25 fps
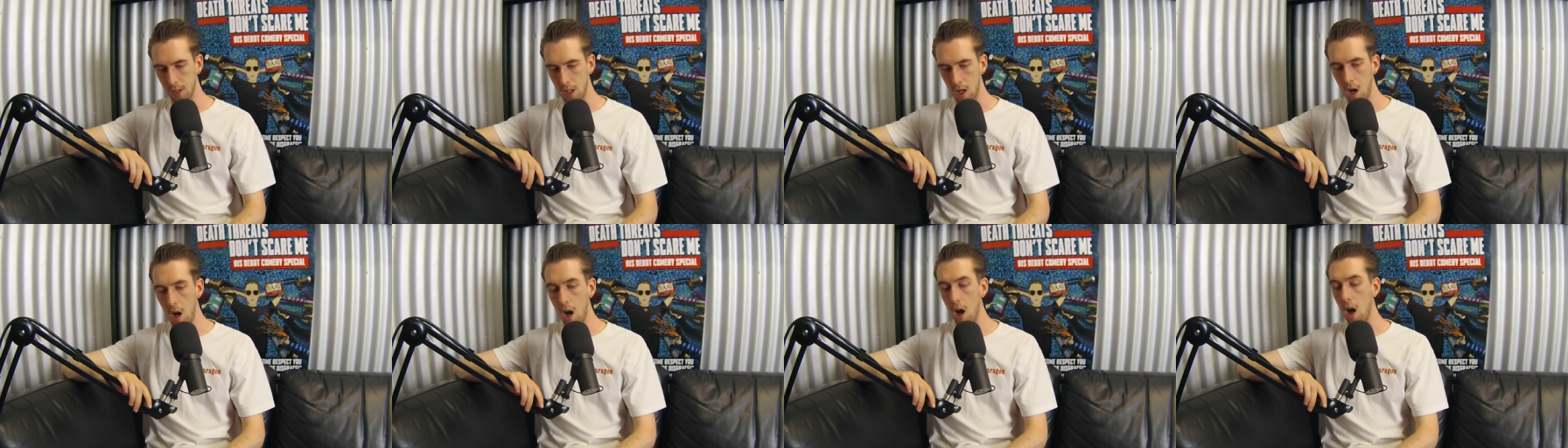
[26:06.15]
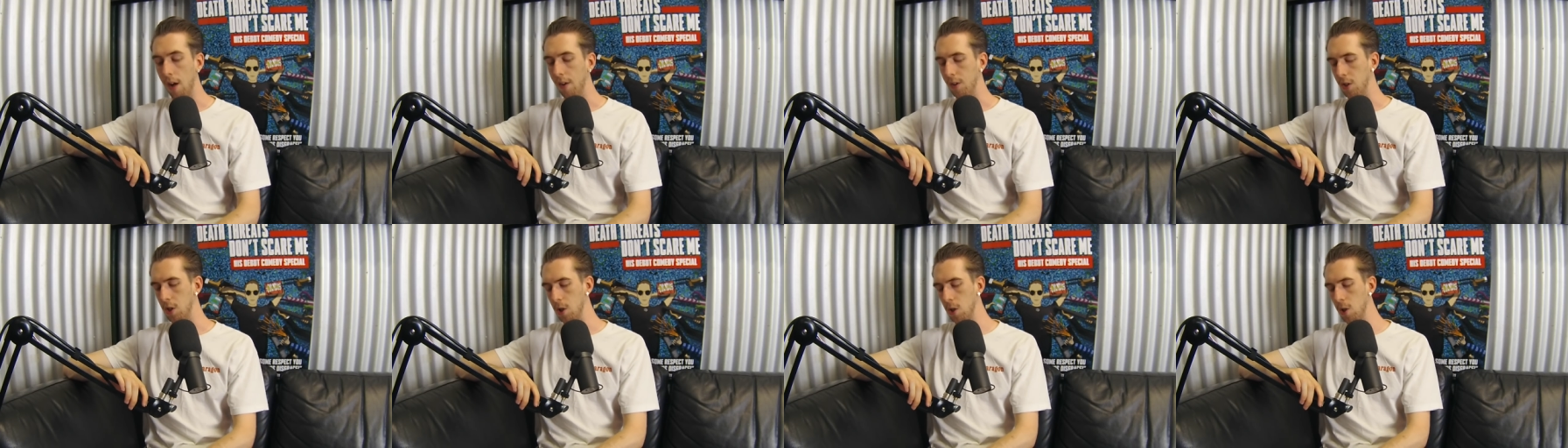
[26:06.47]

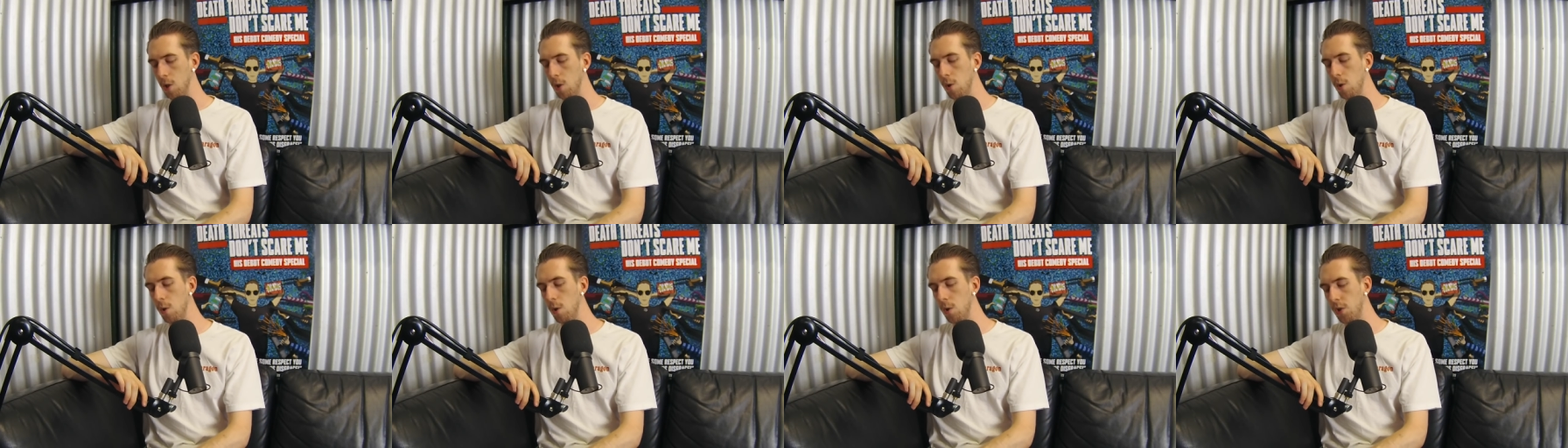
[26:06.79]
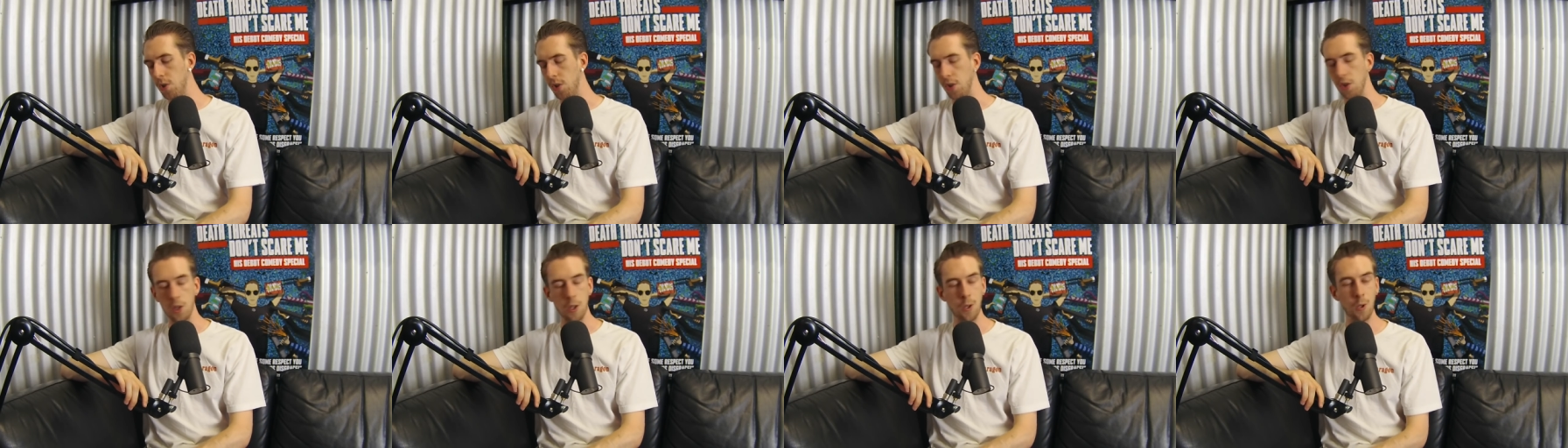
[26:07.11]
Oh,
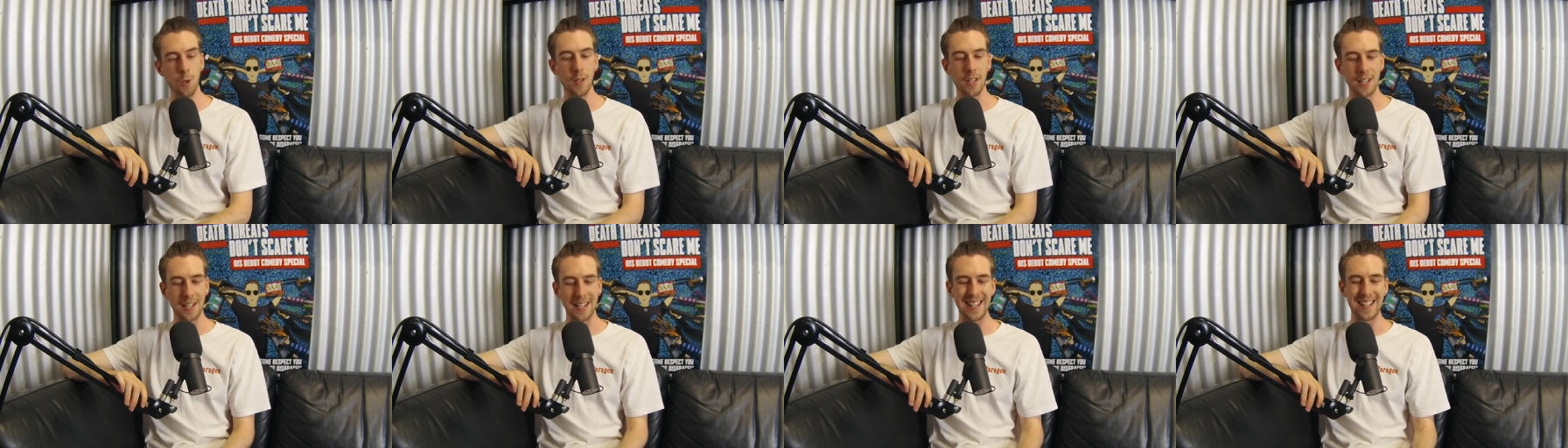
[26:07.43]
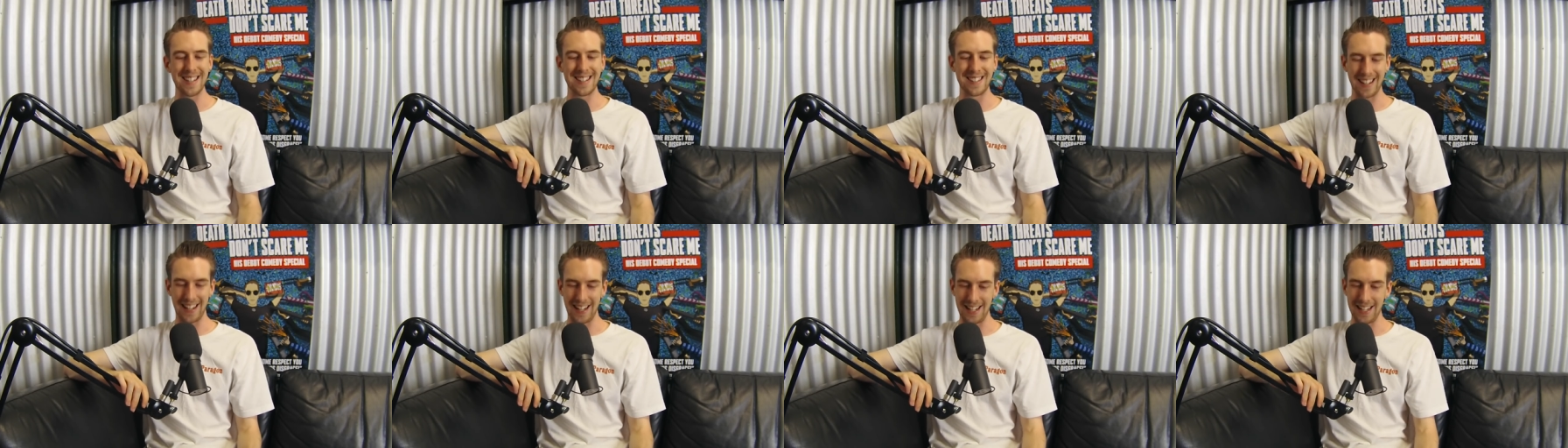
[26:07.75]
news, New
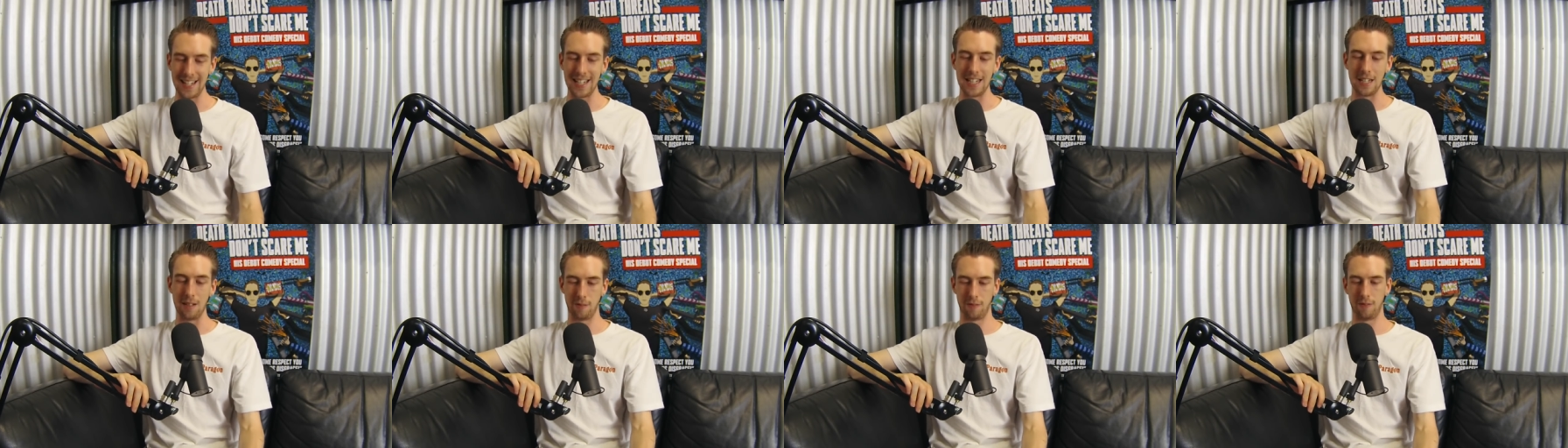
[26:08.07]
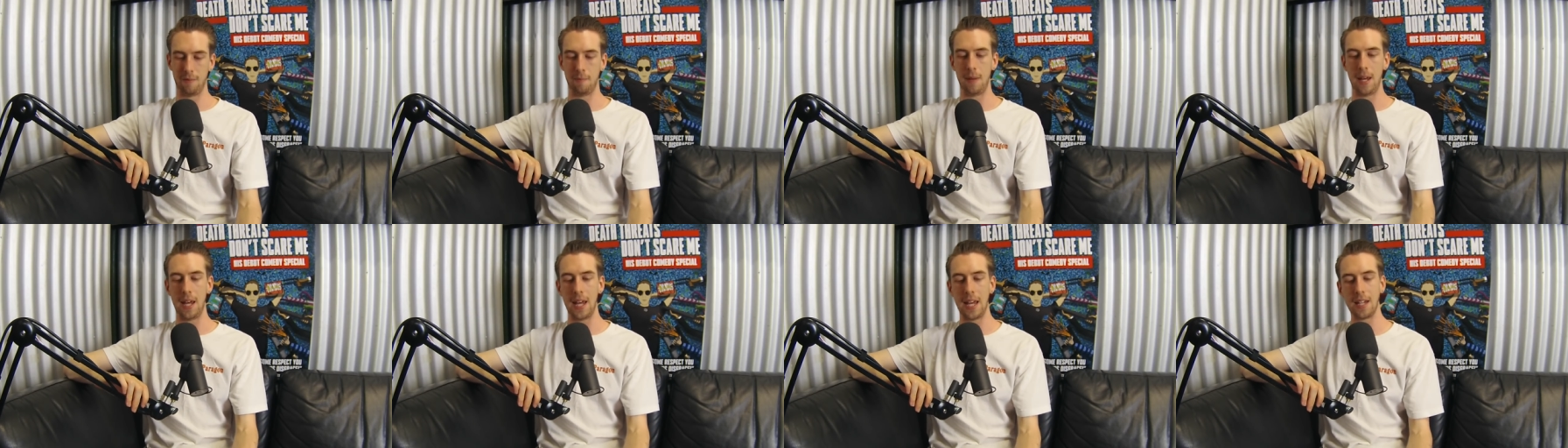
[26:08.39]
Year's Eve,
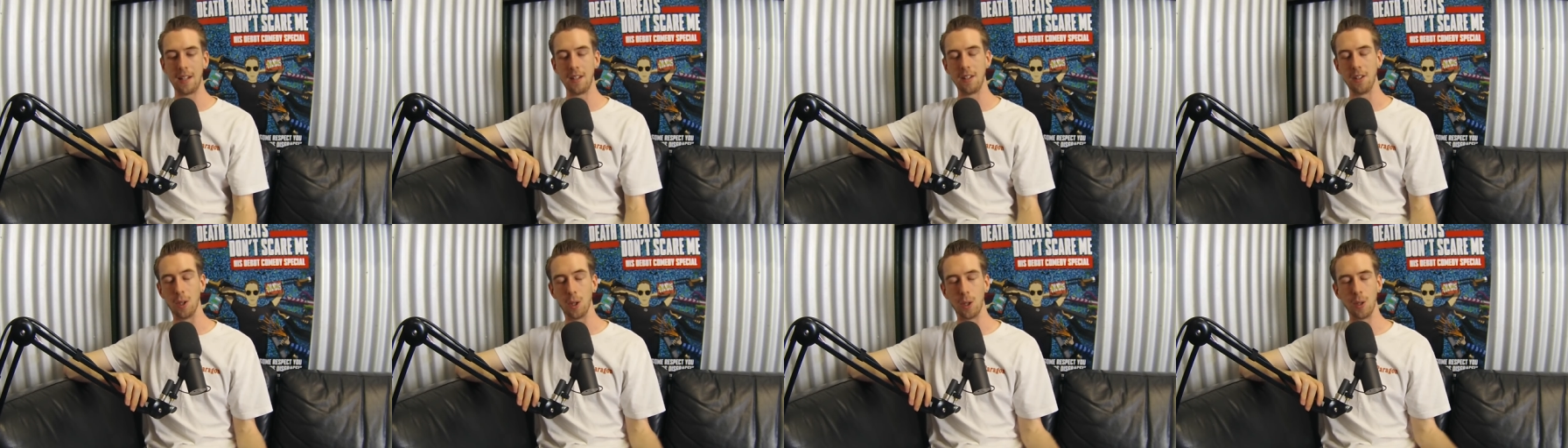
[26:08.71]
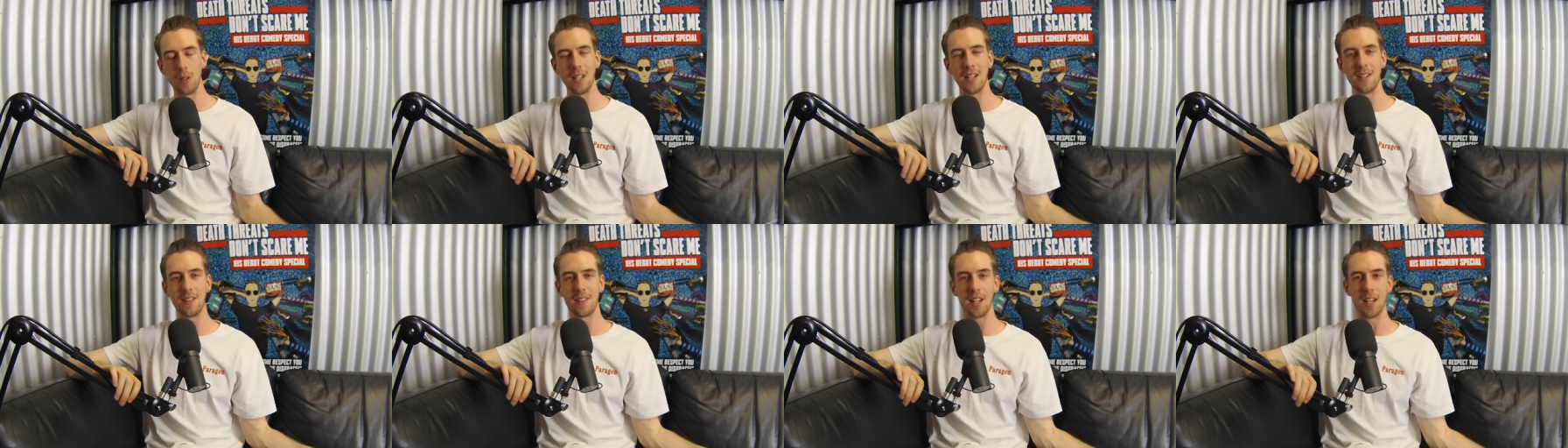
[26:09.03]
man. New
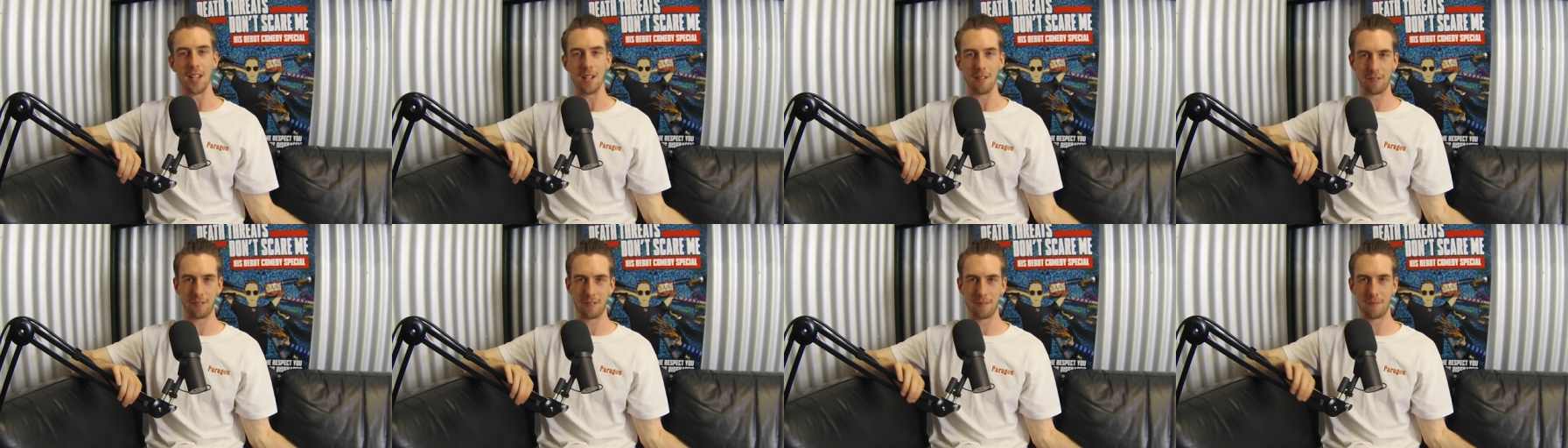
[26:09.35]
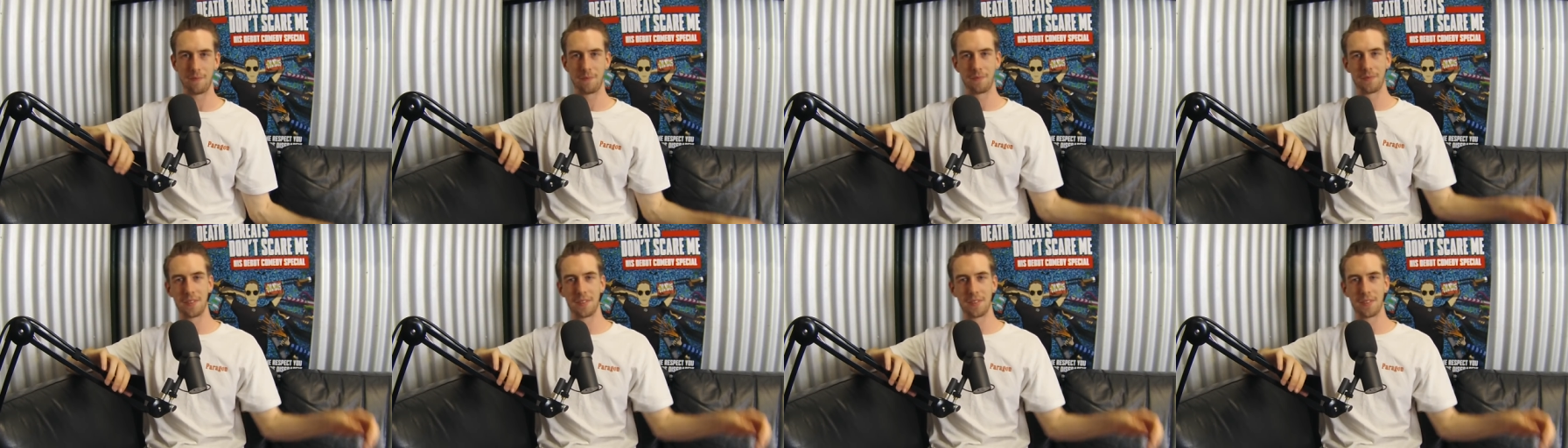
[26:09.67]
Year's Eve.